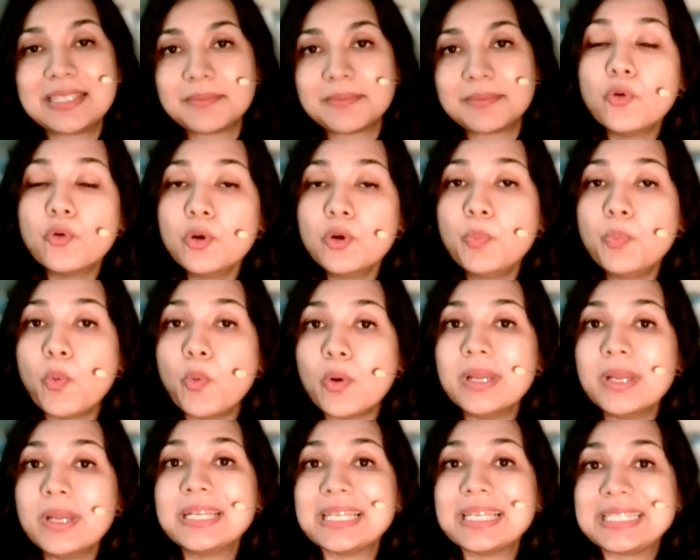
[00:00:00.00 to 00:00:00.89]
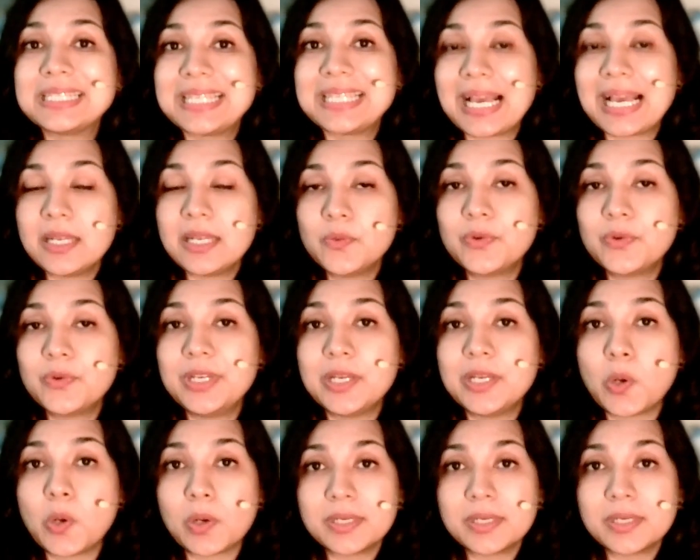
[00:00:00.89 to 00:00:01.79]
four-point salivary
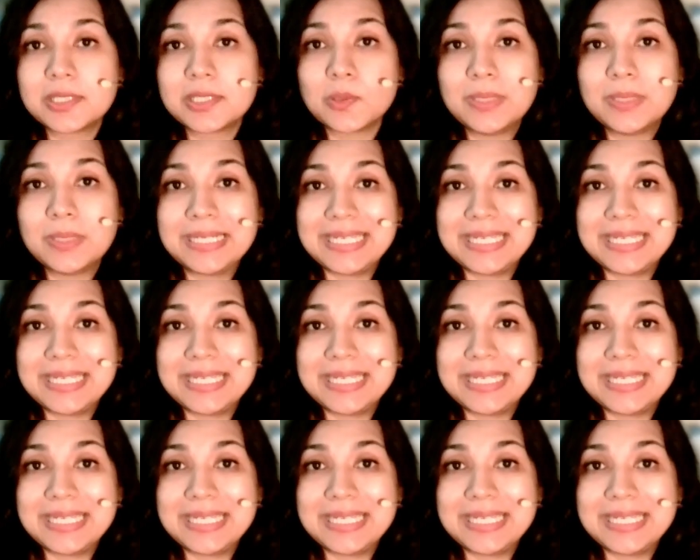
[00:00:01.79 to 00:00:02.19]
cortisol